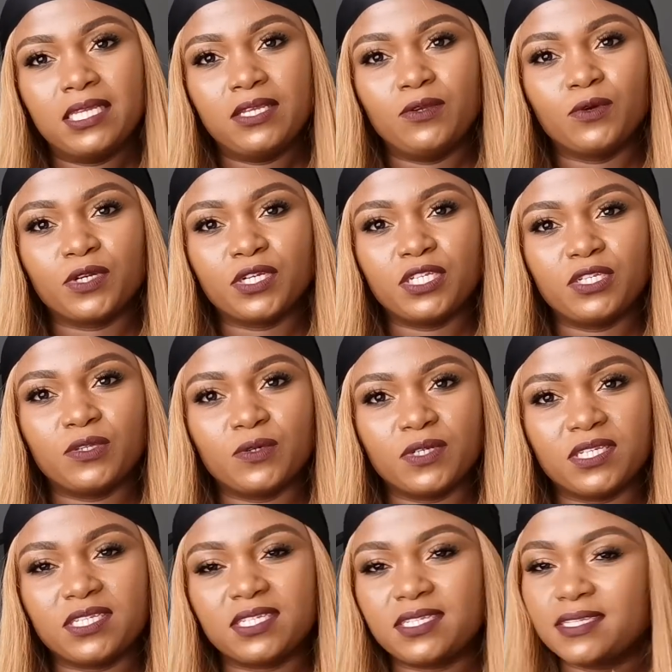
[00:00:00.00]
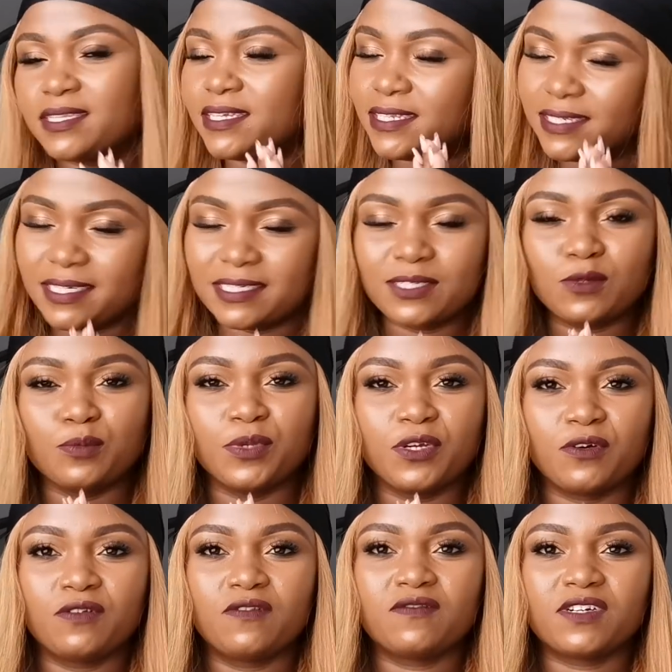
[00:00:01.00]
you already know it. It has to be
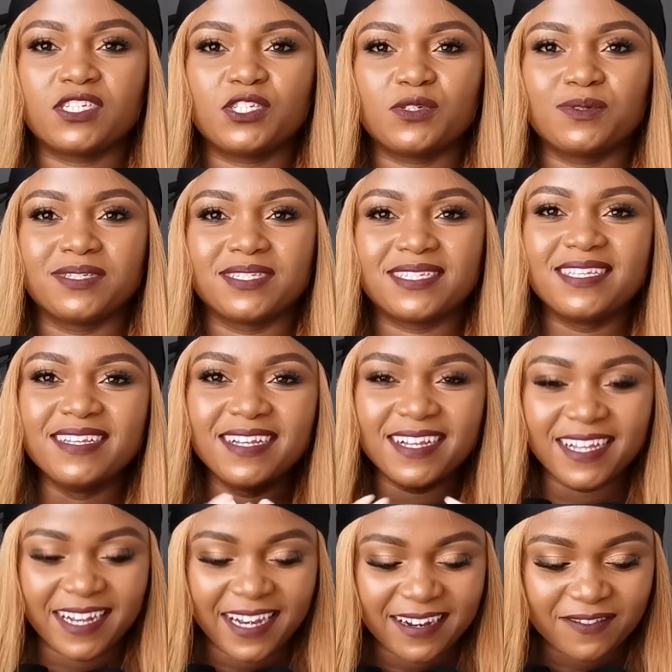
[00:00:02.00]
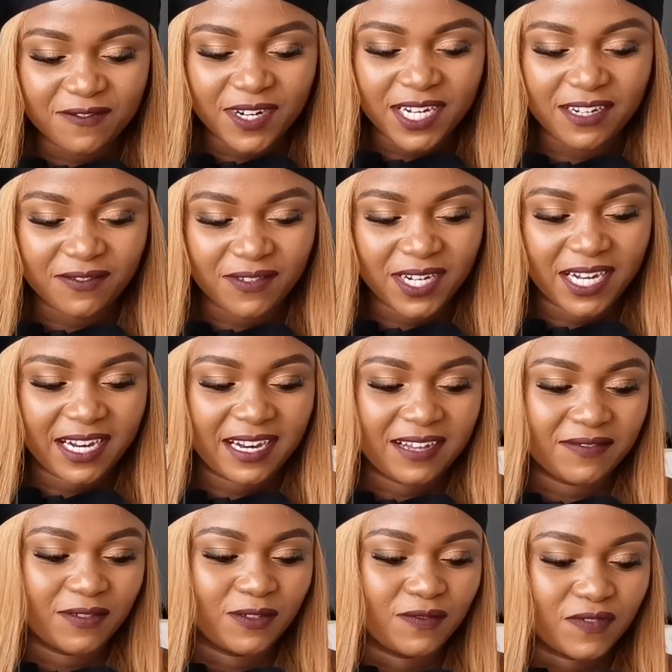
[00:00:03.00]
Converse shoes. I really
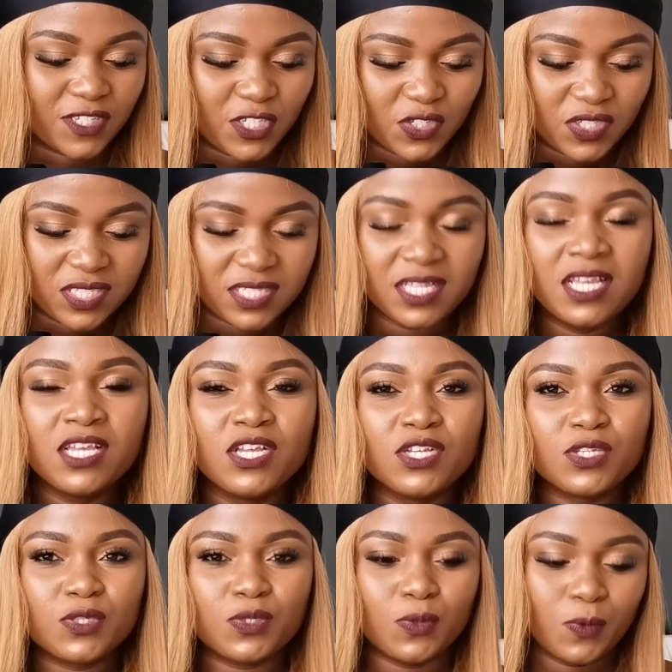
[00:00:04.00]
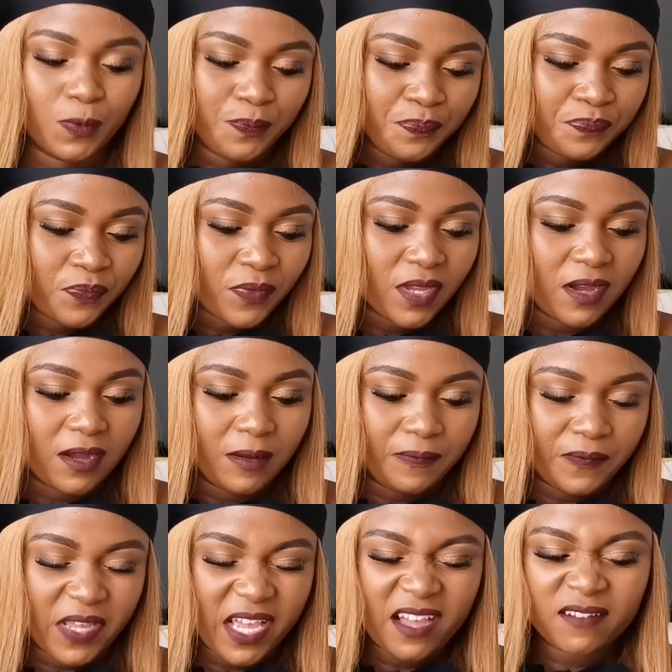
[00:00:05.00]
love Converse shoes. So
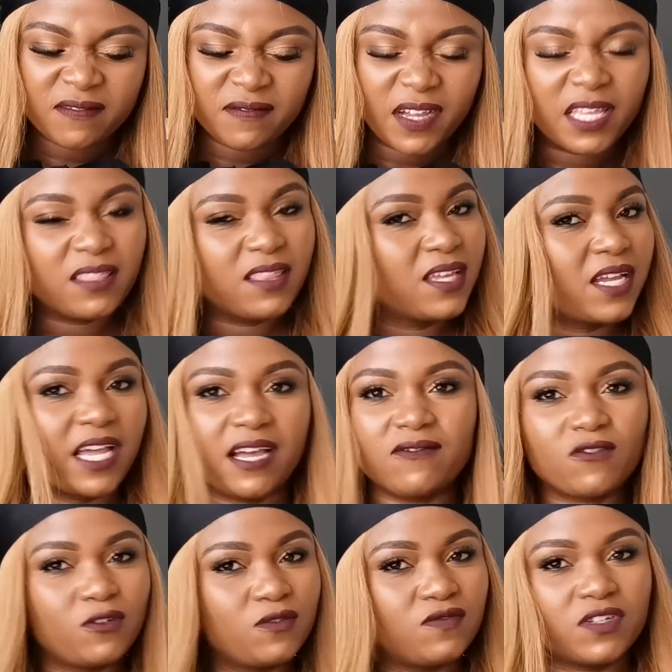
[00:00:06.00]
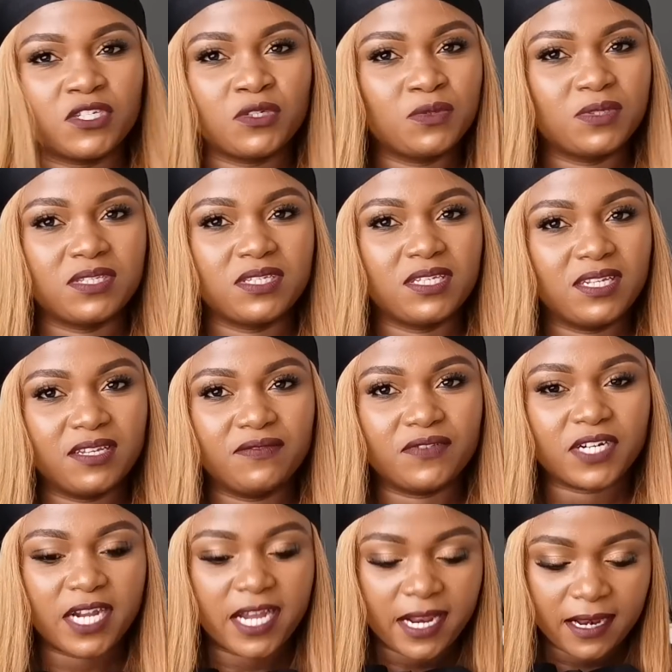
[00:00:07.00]
I think I have Converse shoes in
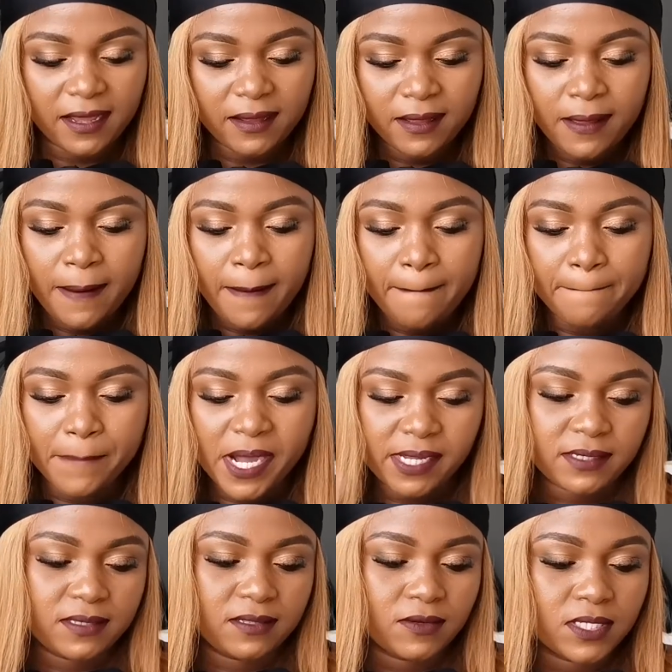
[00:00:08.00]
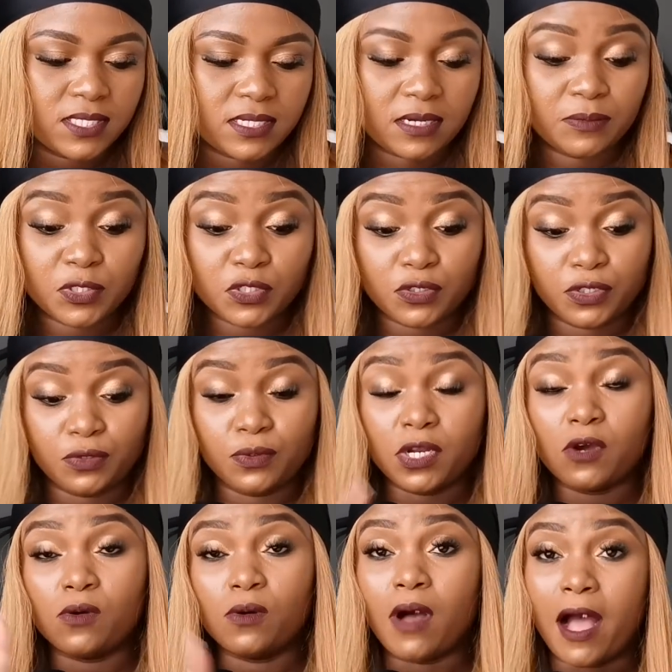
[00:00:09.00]
every color, but the ones that I'm showing you
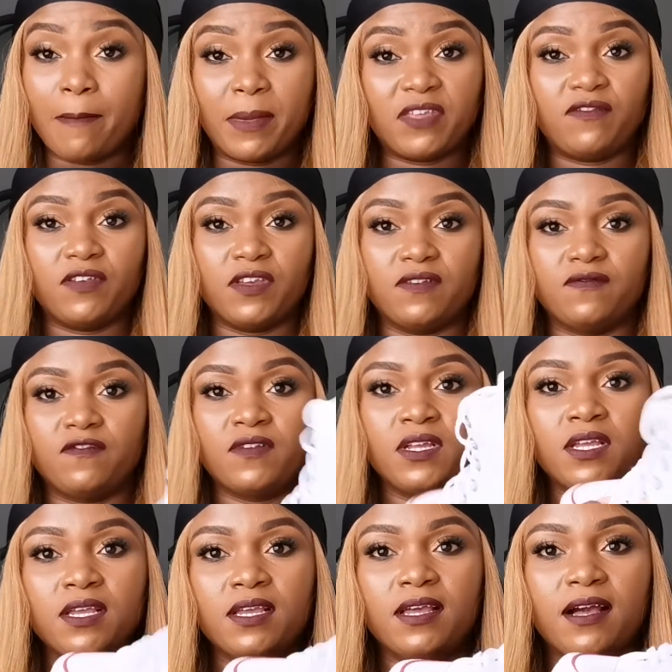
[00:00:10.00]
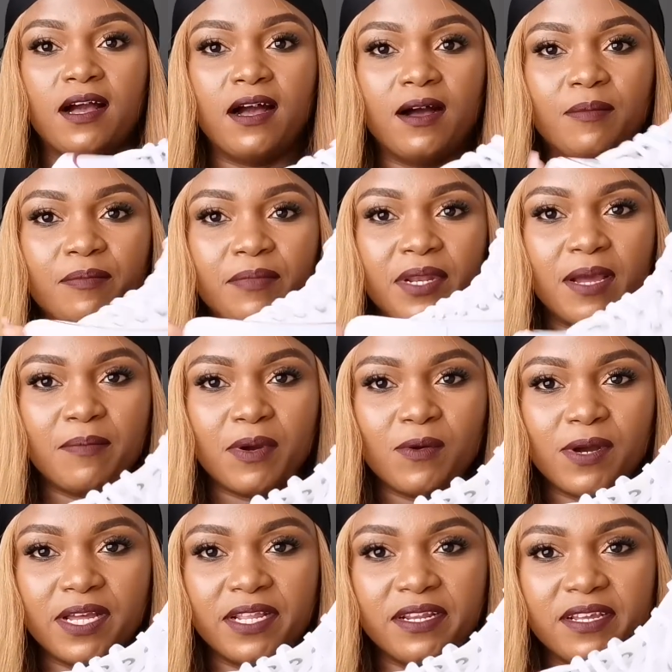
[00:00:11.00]
now are my fave. Number
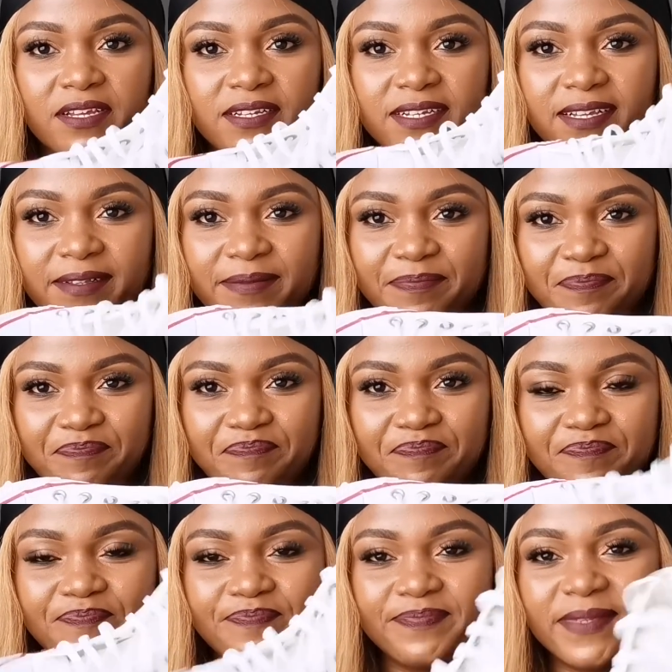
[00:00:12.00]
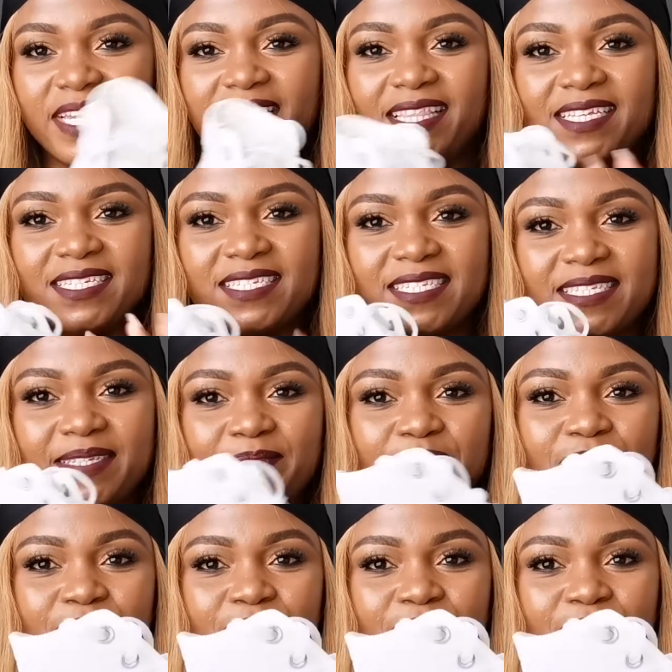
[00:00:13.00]
1, this.